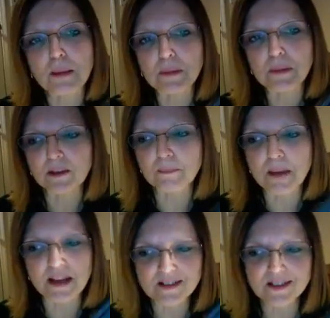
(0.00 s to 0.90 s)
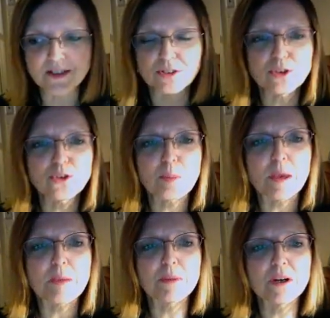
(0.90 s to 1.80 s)
be in a magazine or a
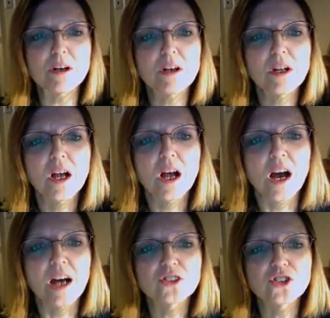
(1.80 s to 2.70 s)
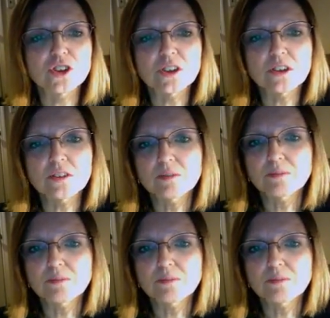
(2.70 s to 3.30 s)
newspaper. Journal